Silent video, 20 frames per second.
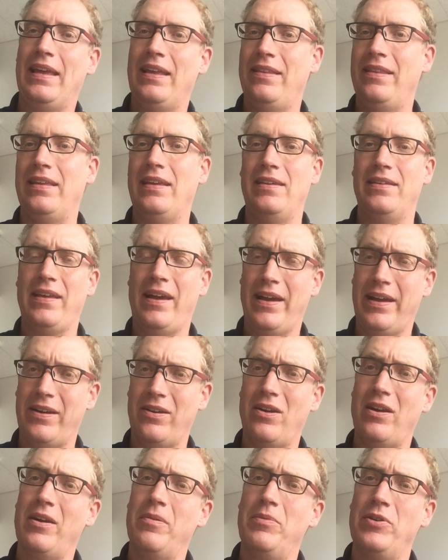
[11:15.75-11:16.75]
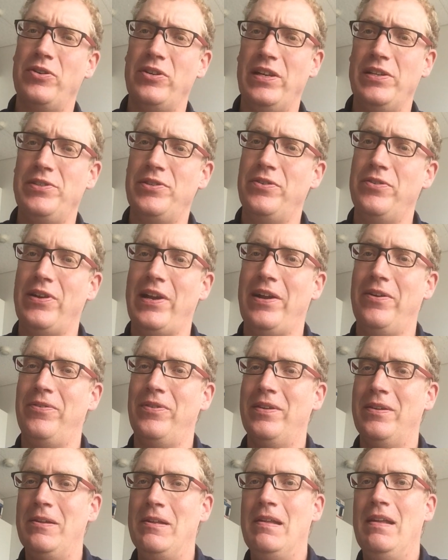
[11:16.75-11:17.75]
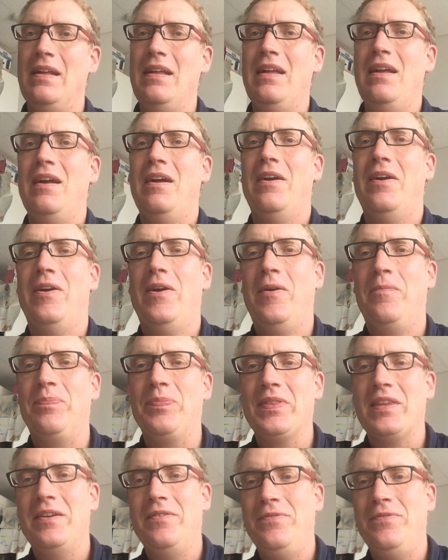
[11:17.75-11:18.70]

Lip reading: in the entire arbitration round.